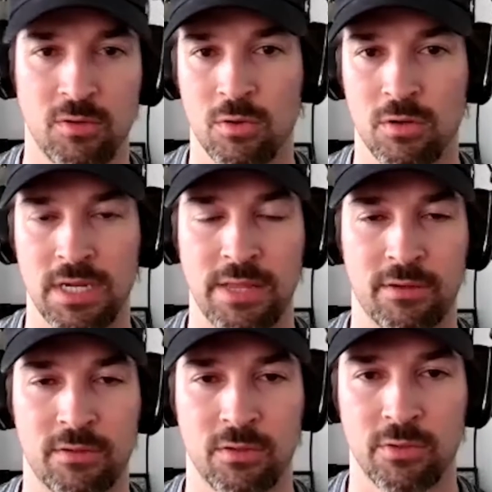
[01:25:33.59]
or
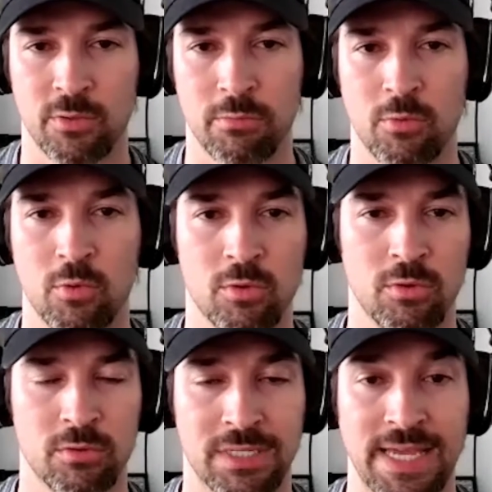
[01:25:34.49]
ethical or
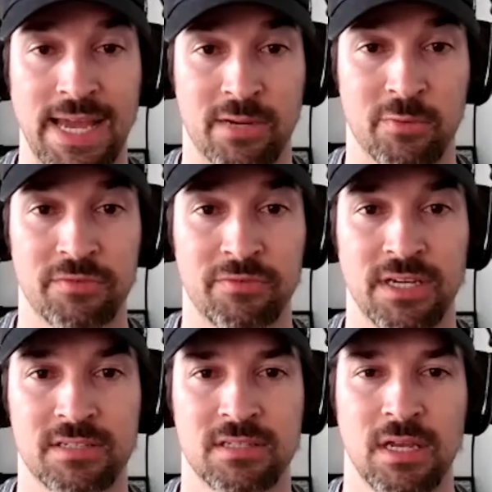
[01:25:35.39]
moral gag
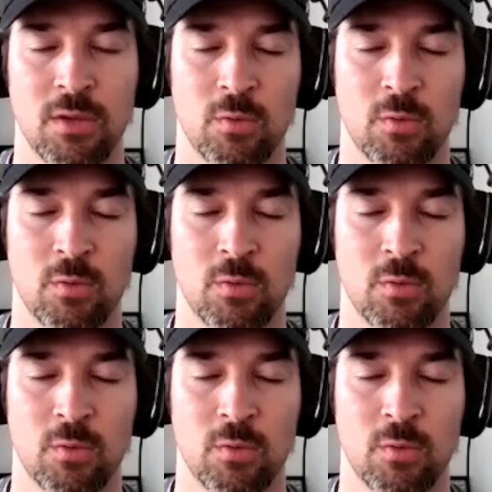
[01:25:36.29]
reflex.